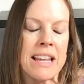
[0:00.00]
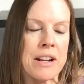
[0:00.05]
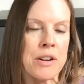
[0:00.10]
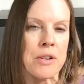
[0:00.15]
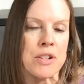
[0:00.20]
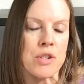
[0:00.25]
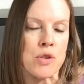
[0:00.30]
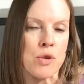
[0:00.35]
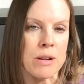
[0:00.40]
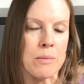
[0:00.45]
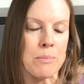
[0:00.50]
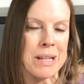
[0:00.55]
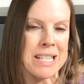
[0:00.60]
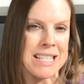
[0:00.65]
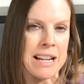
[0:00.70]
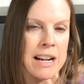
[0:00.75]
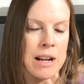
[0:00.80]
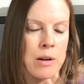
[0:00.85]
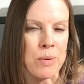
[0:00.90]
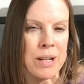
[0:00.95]
later in treatment
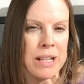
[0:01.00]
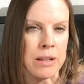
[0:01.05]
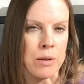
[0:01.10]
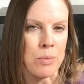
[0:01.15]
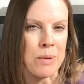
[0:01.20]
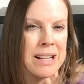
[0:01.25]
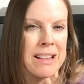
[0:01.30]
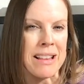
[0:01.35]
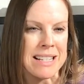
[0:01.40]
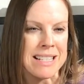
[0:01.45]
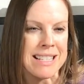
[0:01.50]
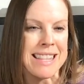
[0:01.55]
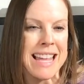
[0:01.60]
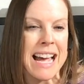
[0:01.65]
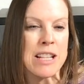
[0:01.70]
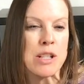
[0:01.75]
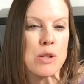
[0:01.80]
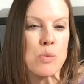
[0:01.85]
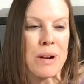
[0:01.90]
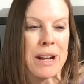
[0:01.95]
did I really realize
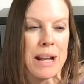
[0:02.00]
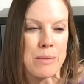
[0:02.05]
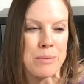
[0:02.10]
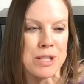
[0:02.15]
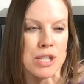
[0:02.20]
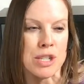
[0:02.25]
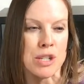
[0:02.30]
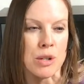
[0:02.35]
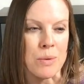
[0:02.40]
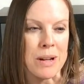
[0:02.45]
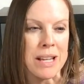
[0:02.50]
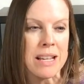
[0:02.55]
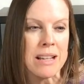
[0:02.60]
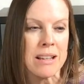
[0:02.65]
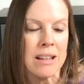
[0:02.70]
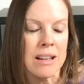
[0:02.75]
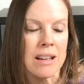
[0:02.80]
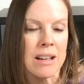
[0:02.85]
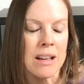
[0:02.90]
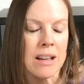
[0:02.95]
that's what I was doing
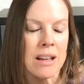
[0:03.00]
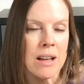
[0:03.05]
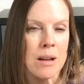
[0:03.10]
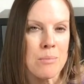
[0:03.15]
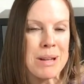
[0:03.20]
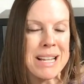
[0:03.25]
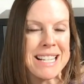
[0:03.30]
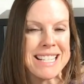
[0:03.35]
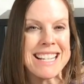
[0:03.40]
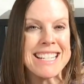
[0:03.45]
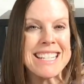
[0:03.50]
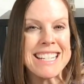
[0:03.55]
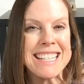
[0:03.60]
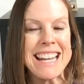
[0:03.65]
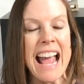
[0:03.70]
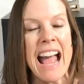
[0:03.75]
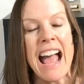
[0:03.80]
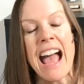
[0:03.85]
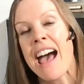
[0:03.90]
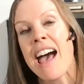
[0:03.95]
because I
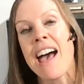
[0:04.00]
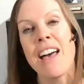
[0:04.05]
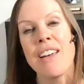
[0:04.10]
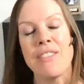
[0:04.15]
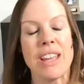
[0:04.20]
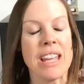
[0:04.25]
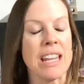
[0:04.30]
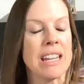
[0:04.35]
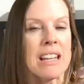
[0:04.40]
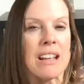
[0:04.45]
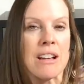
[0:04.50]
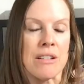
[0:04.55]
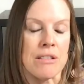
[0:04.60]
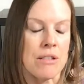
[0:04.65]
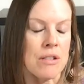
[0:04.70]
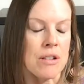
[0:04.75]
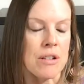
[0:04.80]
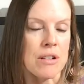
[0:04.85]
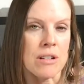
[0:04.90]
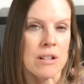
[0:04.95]
didn't have any
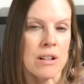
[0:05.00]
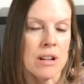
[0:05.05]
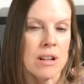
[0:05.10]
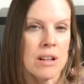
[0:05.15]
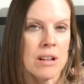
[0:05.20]
other